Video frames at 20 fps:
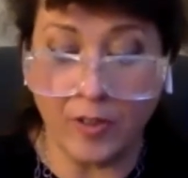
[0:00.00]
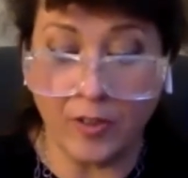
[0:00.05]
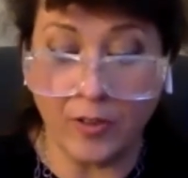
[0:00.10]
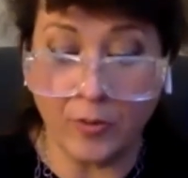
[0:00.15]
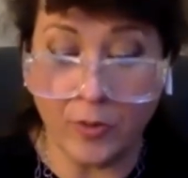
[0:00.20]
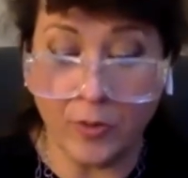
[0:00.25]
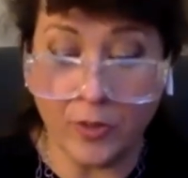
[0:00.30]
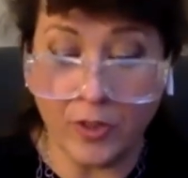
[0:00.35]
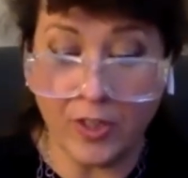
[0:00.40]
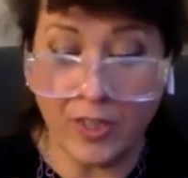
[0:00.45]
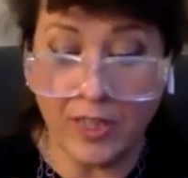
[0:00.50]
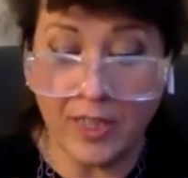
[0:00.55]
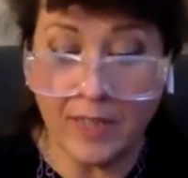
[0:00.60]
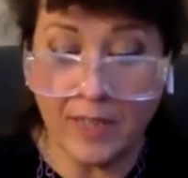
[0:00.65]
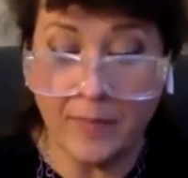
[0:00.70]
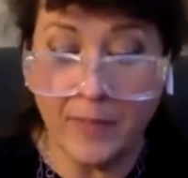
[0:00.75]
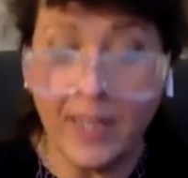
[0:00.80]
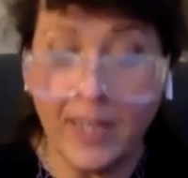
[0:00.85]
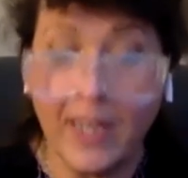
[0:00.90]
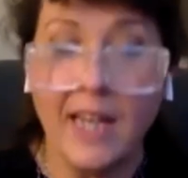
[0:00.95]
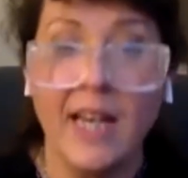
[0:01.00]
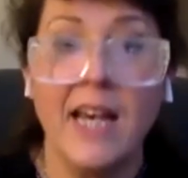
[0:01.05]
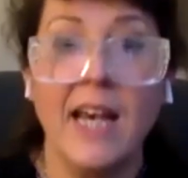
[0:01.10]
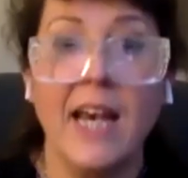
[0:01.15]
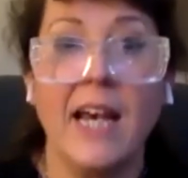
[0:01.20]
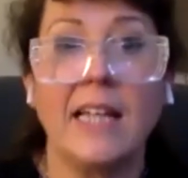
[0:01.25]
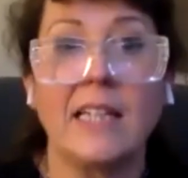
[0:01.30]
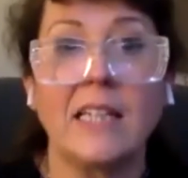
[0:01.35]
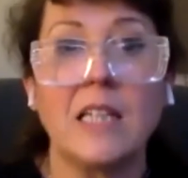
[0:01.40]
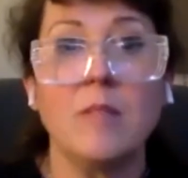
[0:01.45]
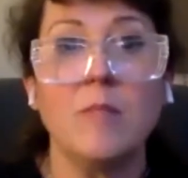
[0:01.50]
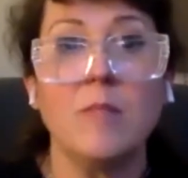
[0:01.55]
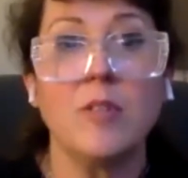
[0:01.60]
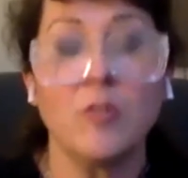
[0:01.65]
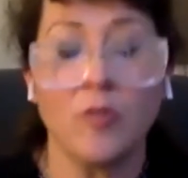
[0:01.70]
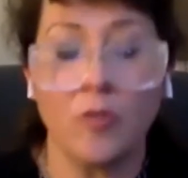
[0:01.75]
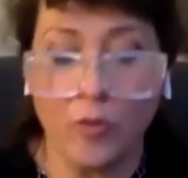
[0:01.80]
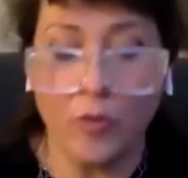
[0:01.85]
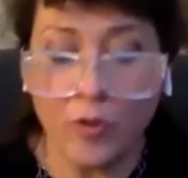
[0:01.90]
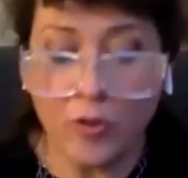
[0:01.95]
Quarterly. And Kim
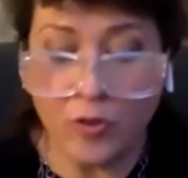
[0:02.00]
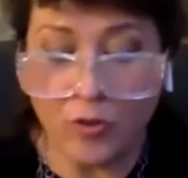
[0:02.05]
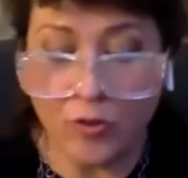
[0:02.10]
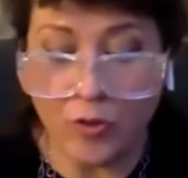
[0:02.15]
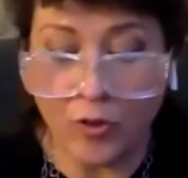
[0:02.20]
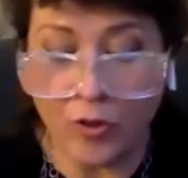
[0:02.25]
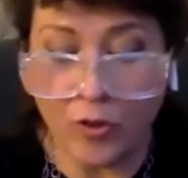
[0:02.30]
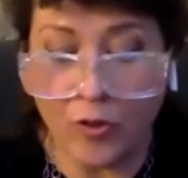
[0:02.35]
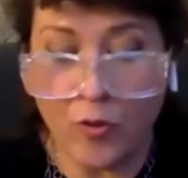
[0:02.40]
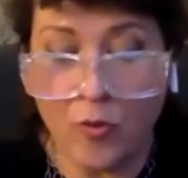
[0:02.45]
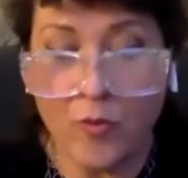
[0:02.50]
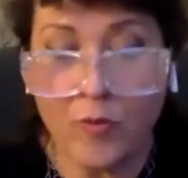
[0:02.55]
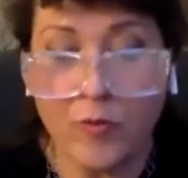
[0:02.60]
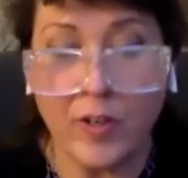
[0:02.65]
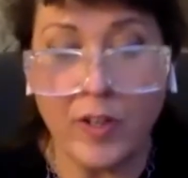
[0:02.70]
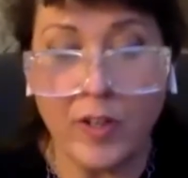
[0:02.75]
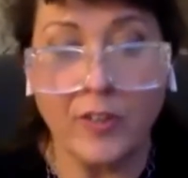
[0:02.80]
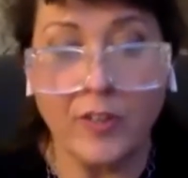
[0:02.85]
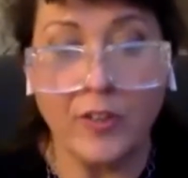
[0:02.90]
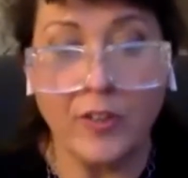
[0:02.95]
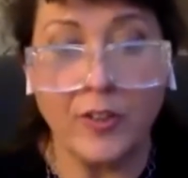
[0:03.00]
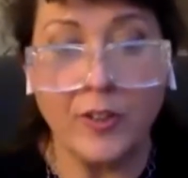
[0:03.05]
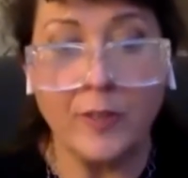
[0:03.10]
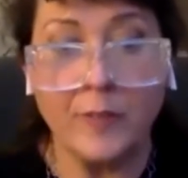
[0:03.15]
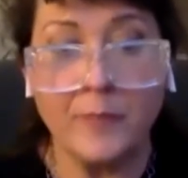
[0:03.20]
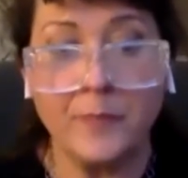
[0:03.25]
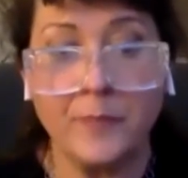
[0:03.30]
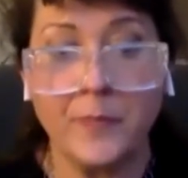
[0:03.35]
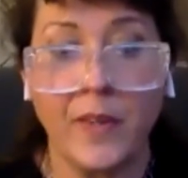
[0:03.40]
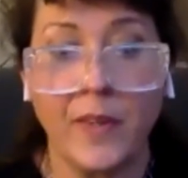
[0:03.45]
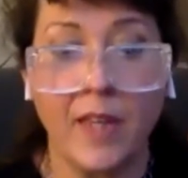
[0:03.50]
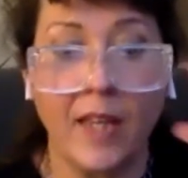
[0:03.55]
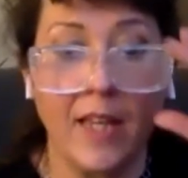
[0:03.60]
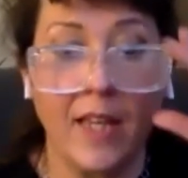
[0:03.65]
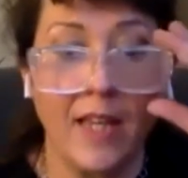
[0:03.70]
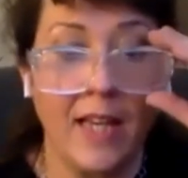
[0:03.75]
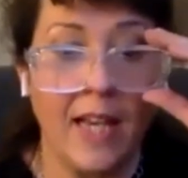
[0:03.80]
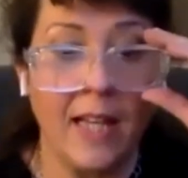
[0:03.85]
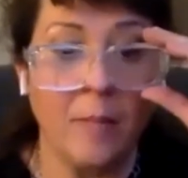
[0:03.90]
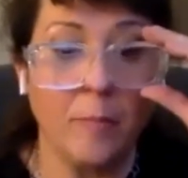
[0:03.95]
is also a co-founder
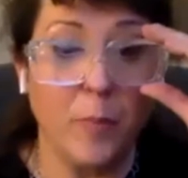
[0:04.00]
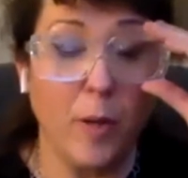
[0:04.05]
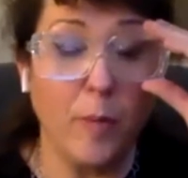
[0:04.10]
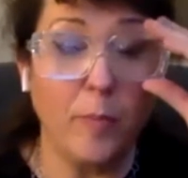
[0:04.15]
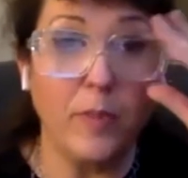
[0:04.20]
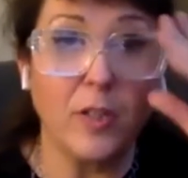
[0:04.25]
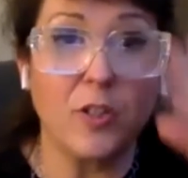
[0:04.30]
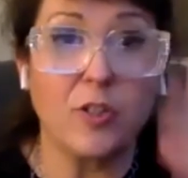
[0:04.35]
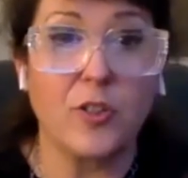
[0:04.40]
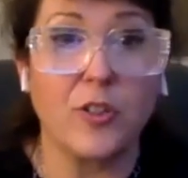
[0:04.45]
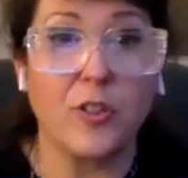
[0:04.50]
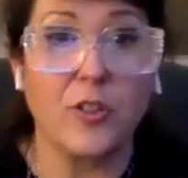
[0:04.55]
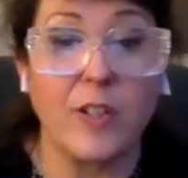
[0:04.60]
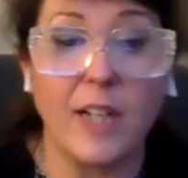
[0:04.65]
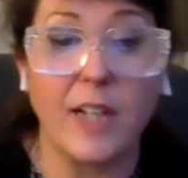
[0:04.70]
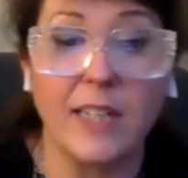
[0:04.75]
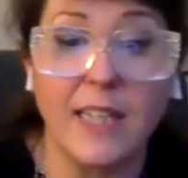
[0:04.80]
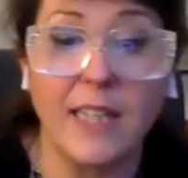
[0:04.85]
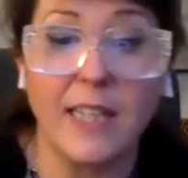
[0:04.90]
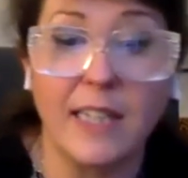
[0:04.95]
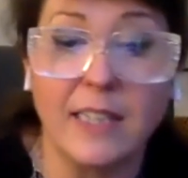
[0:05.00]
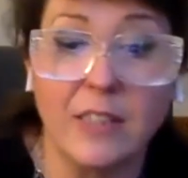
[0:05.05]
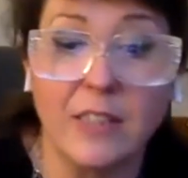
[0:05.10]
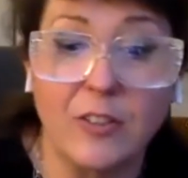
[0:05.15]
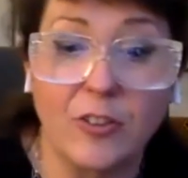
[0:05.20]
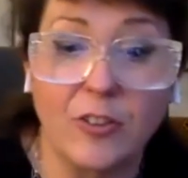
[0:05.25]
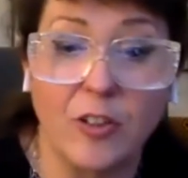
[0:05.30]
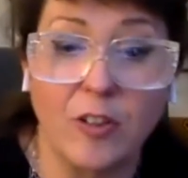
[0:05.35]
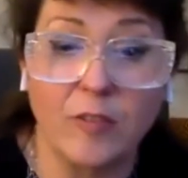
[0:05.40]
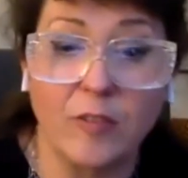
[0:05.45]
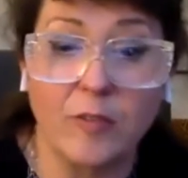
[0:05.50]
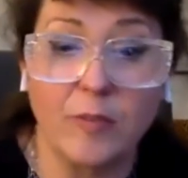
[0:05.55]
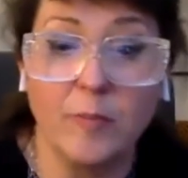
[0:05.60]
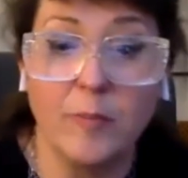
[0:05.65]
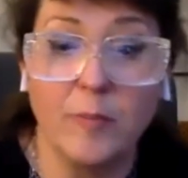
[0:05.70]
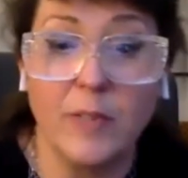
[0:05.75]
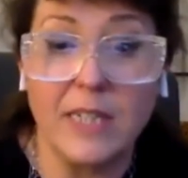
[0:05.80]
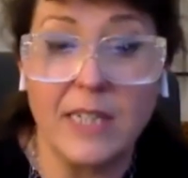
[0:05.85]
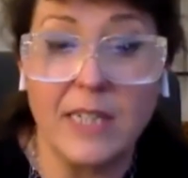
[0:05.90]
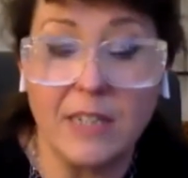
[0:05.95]
and publisher and editor of
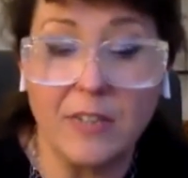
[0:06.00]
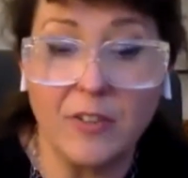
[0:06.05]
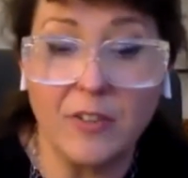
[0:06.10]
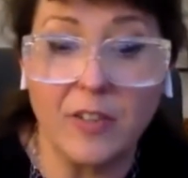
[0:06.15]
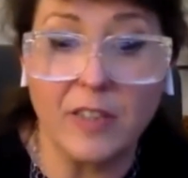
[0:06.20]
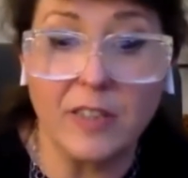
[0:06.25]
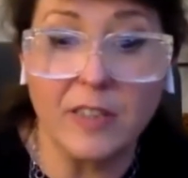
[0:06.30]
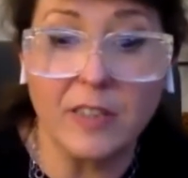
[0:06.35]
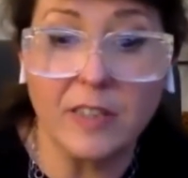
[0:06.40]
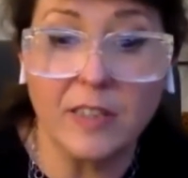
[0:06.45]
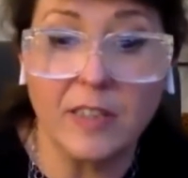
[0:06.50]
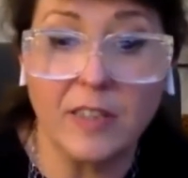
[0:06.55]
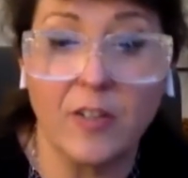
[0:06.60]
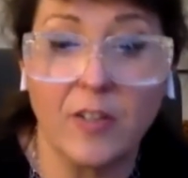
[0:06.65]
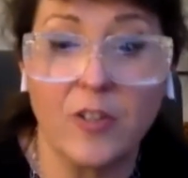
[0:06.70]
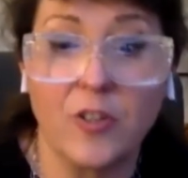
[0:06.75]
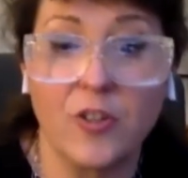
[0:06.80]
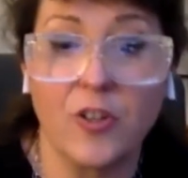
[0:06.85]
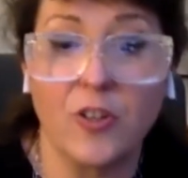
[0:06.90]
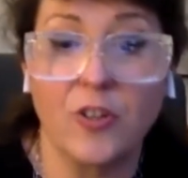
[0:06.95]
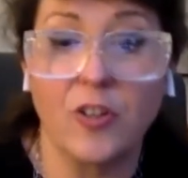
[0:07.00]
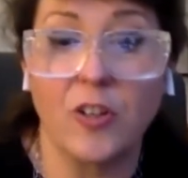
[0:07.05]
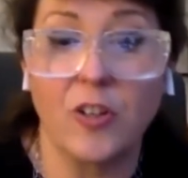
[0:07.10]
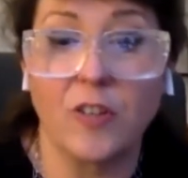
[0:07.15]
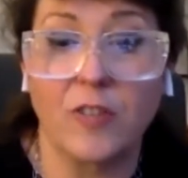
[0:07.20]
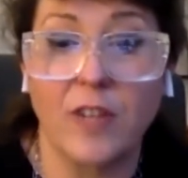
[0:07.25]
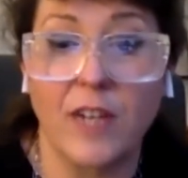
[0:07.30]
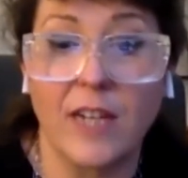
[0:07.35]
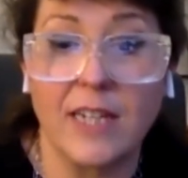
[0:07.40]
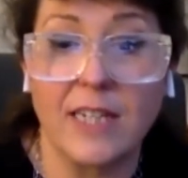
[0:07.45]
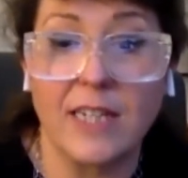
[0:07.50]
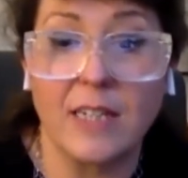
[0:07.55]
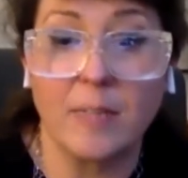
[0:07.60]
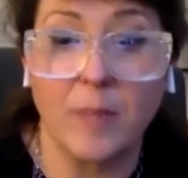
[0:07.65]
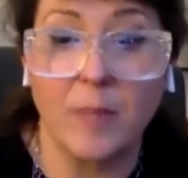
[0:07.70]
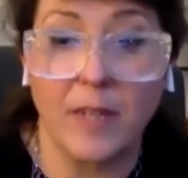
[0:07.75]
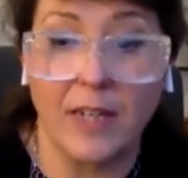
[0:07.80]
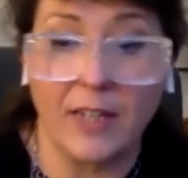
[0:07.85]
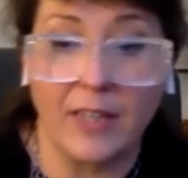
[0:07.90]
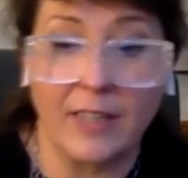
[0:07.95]
Material, a journal of writing
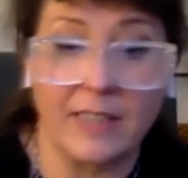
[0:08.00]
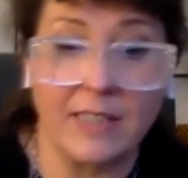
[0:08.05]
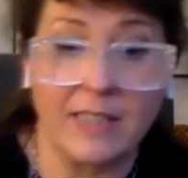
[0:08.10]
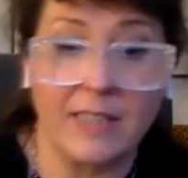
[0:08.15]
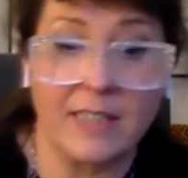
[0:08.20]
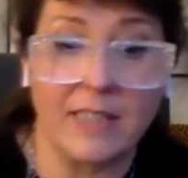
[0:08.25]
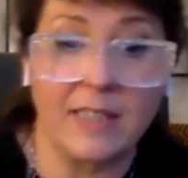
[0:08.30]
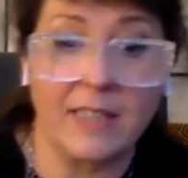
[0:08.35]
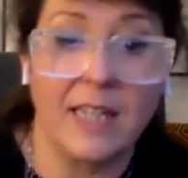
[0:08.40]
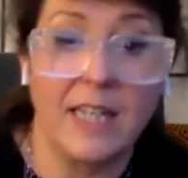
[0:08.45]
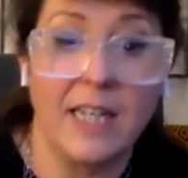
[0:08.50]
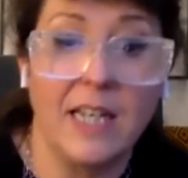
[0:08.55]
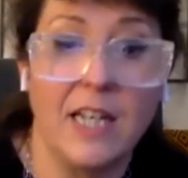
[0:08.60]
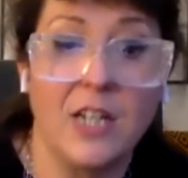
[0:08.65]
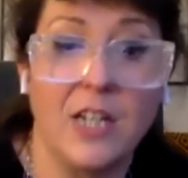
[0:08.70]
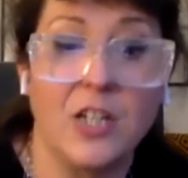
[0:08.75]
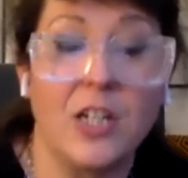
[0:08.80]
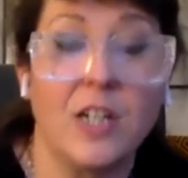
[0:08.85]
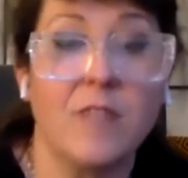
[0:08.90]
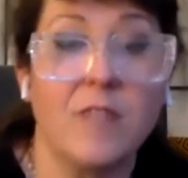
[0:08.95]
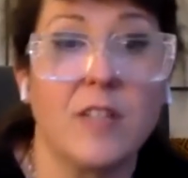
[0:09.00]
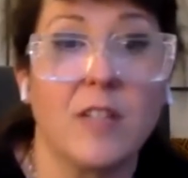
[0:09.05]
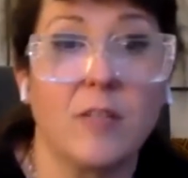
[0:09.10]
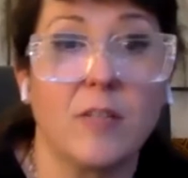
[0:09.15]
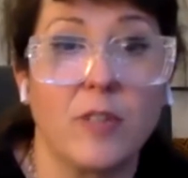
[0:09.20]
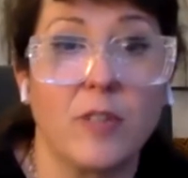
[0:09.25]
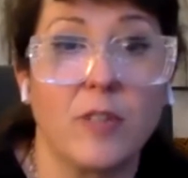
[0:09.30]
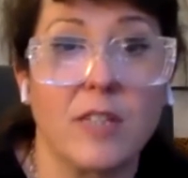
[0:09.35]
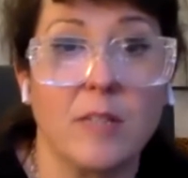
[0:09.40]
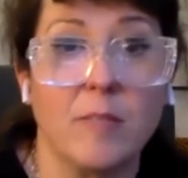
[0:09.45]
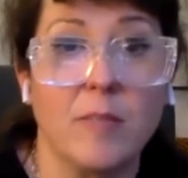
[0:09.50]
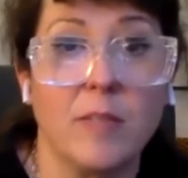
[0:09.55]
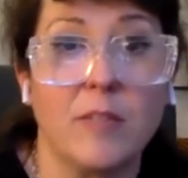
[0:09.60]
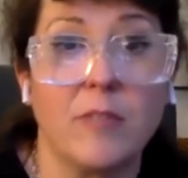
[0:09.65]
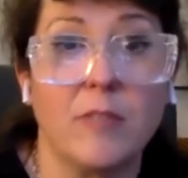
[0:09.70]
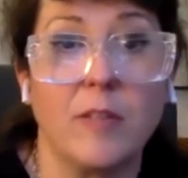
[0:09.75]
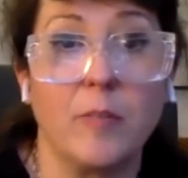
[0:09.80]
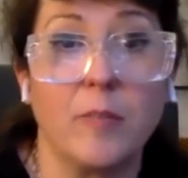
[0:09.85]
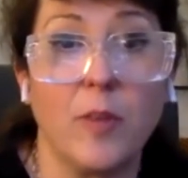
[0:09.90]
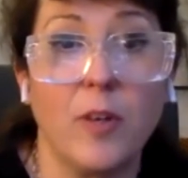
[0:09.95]
by artists. She lives and works in
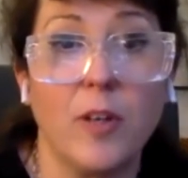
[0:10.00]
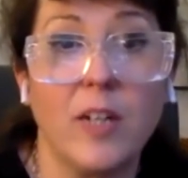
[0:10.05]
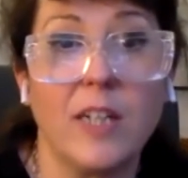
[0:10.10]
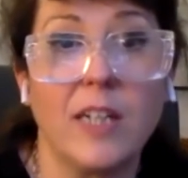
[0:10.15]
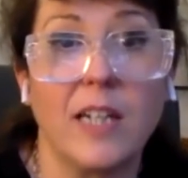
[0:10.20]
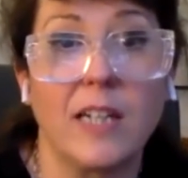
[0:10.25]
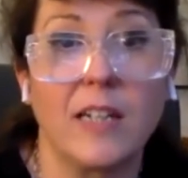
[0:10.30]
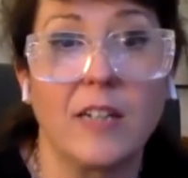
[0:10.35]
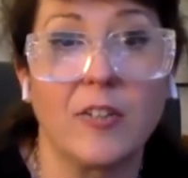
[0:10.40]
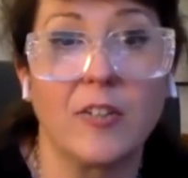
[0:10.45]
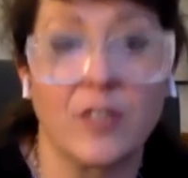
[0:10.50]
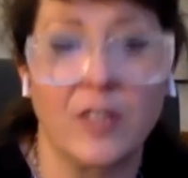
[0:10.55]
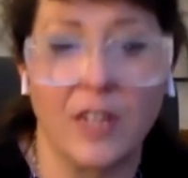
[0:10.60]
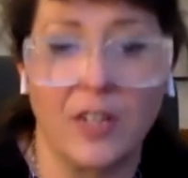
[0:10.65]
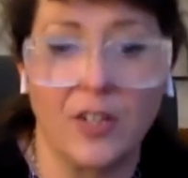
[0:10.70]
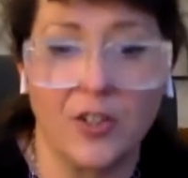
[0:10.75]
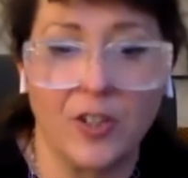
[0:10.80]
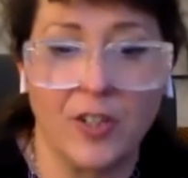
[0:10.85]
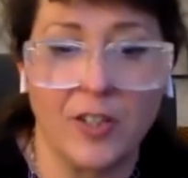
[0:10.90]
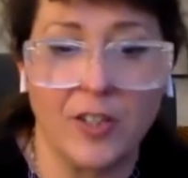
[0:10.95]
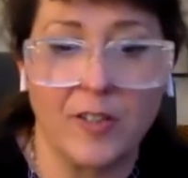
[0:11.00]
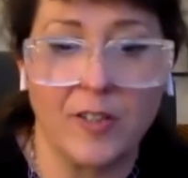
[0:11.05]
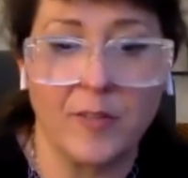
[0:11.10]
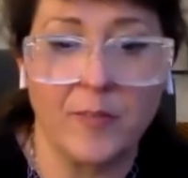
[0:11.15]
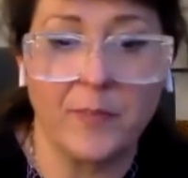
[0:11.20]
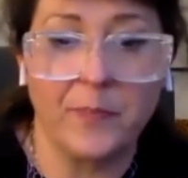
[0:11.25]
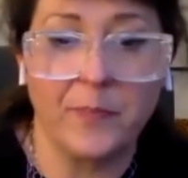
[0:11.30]
between Berlin and Los Angeles.